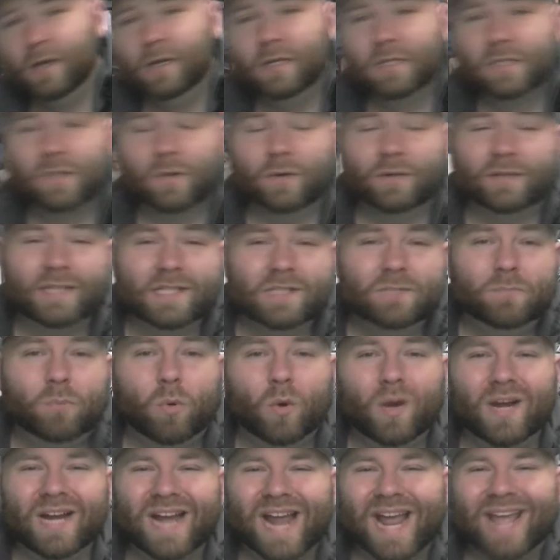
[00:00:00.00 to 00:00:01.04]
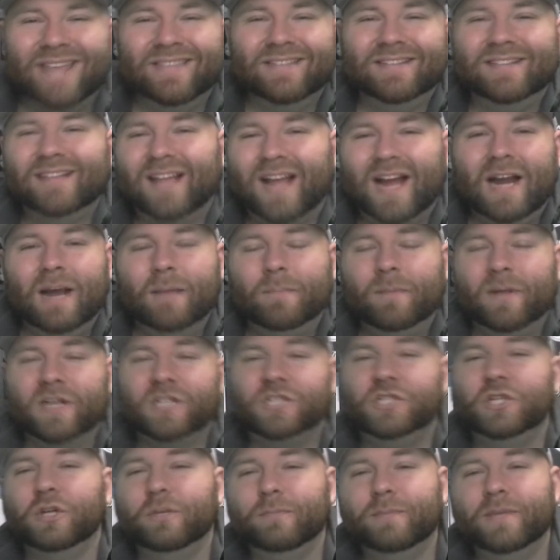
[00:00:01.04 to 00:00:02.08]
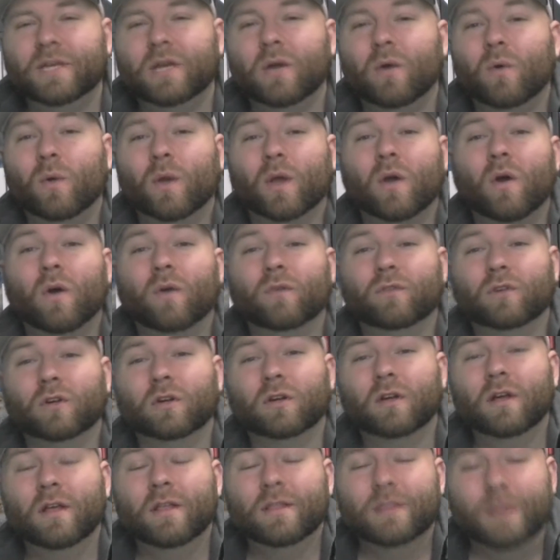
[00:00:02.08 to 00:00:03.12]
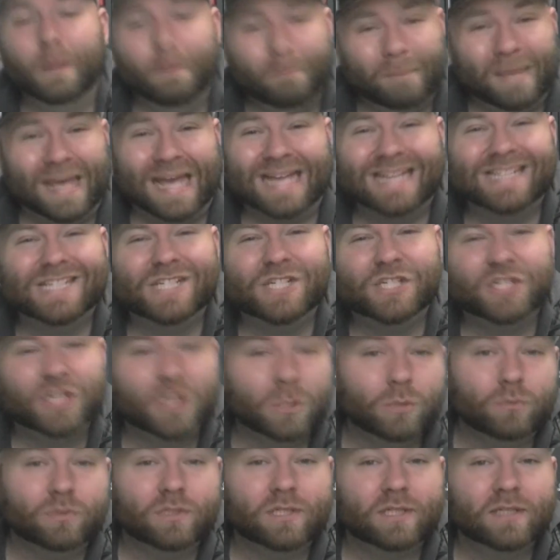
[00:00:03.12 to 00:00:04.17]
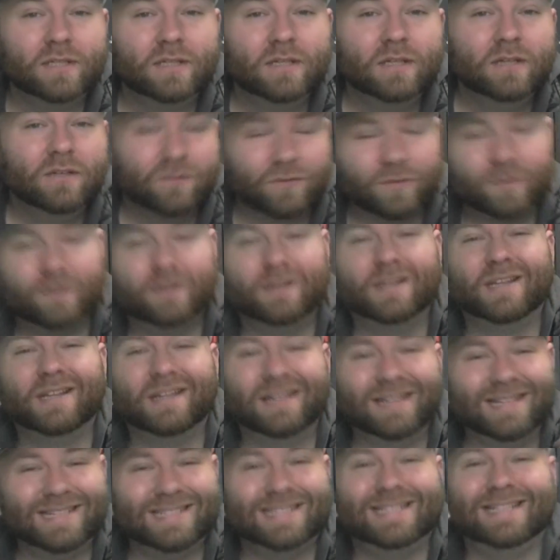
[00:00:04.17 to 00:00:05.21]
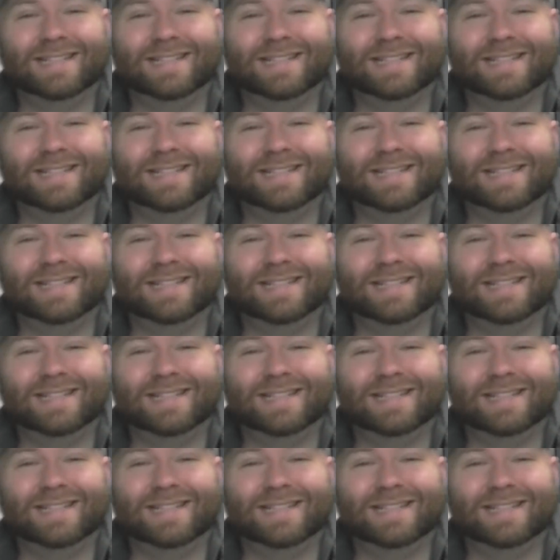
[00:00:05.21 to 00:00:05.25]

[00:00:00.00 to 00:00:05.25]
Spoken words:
So at this point in the lineup, I should be going over the Big Shoot from the little list